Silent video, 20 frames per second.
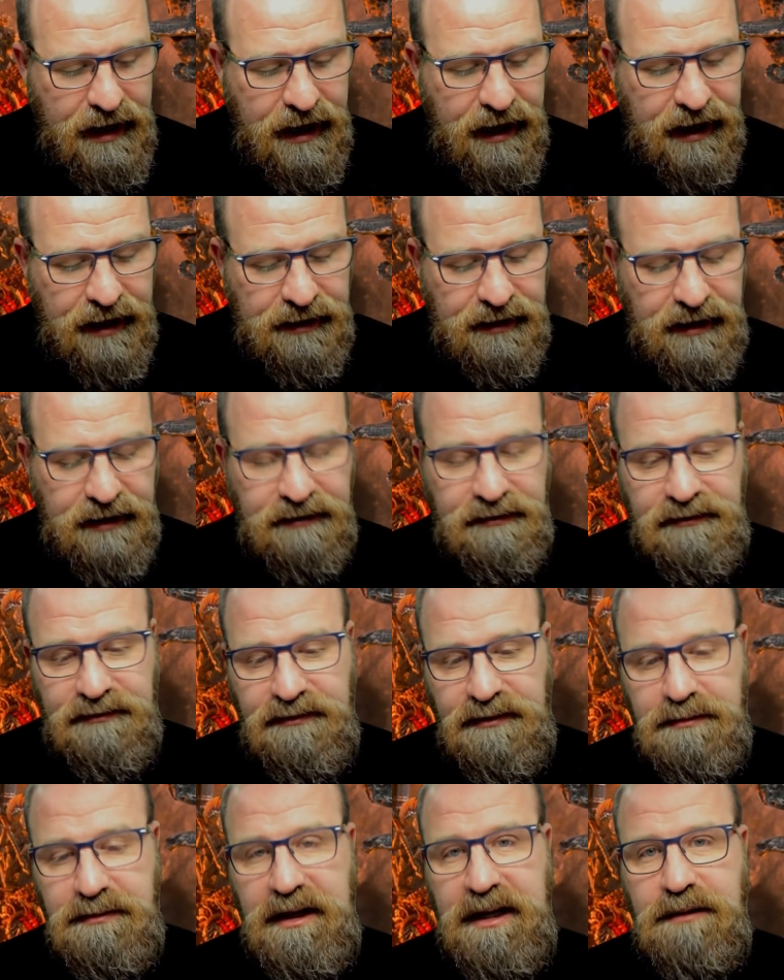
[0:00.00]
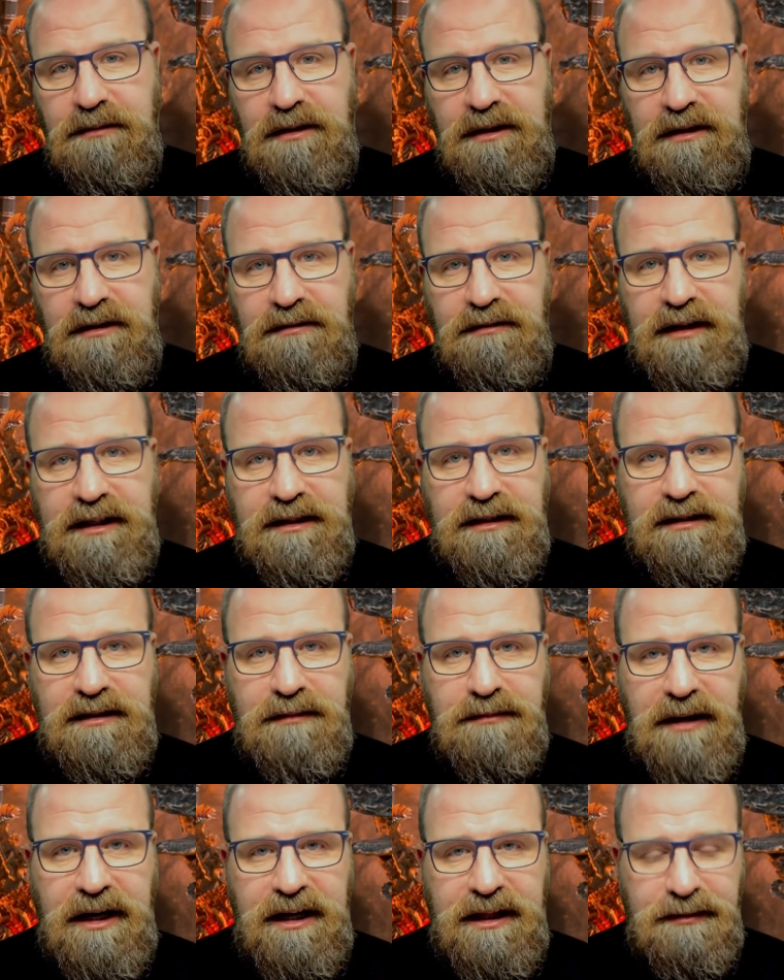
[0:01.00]
and for me, one of the reasons
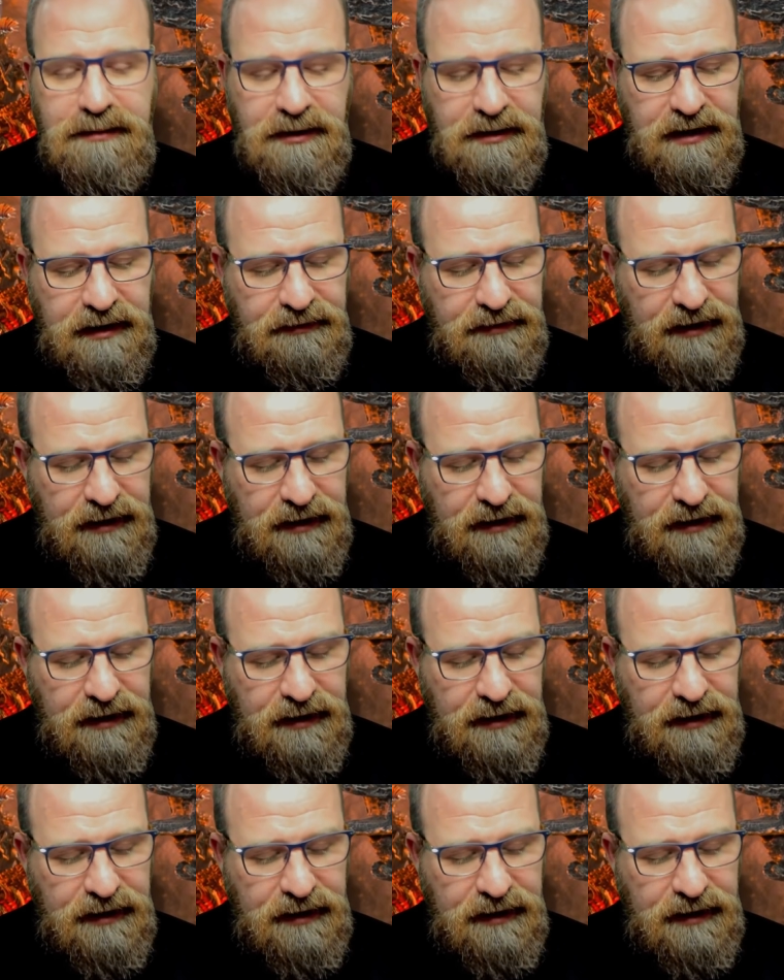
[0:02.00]
to buy the book,